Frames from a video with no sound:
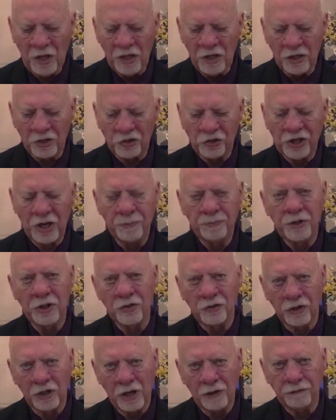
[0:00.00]
accept
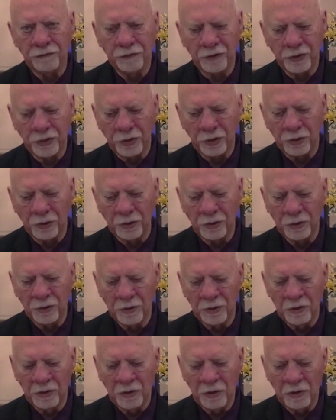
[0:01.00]
his love for you.
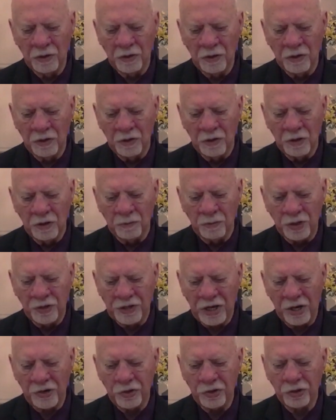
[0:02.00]
Put
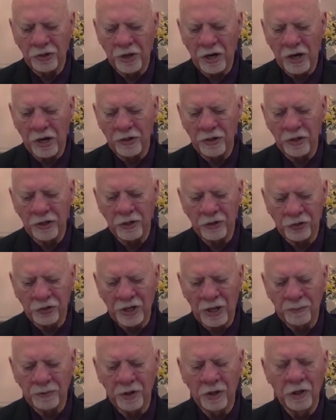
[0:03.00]
down your guard and
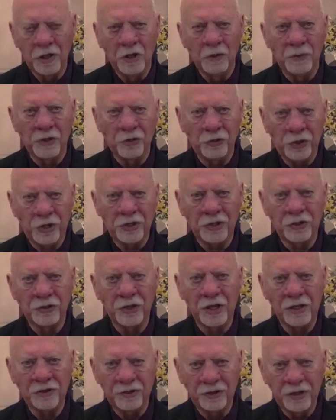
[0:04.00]
accept what Jesus
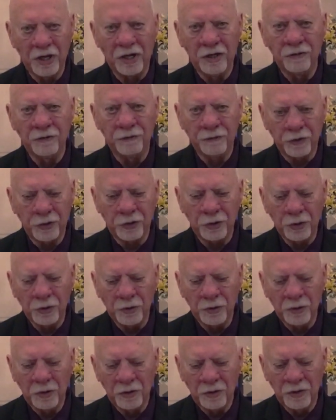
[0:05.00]
has done for
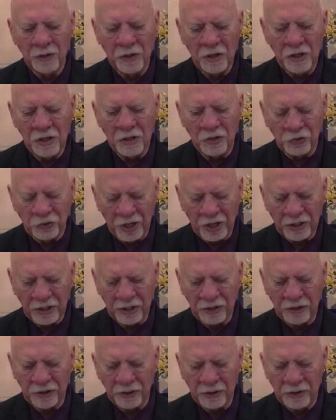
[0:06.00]
you.
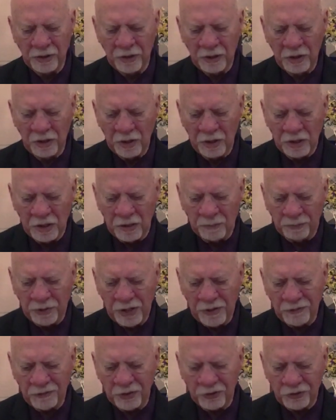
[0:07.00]
Second,
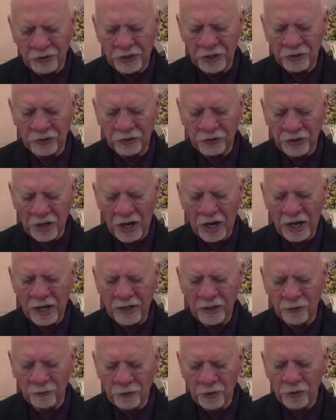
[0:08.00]
believe that Jesus died
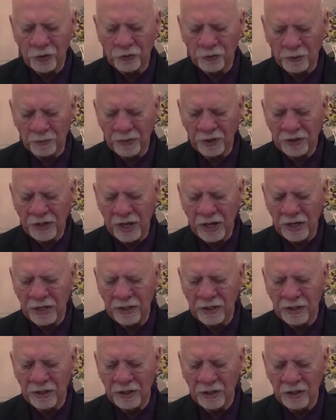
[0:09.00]
and rose from the
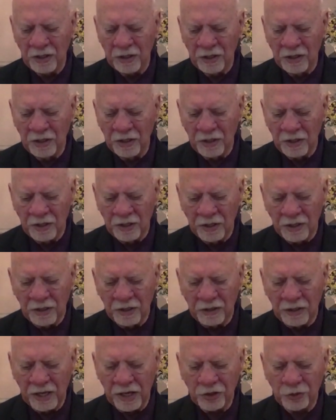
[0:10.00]
dead.
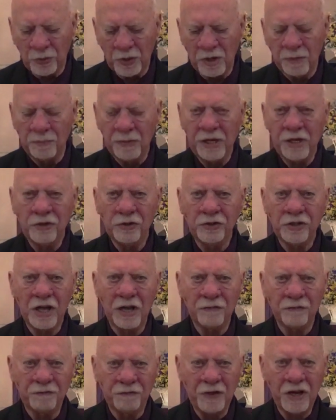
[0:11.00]
That is what it means to
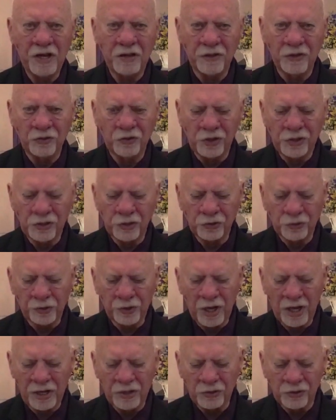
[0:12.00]
have faith in Jesus
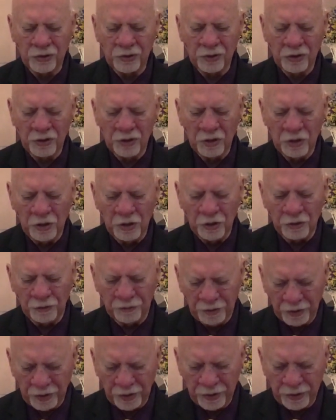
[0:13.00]
Christ.
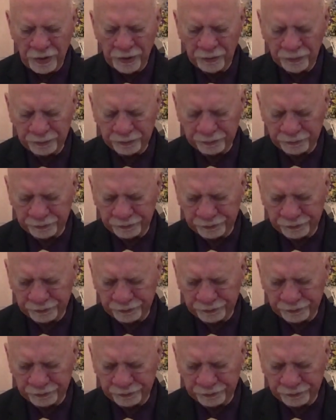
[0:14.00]
Third,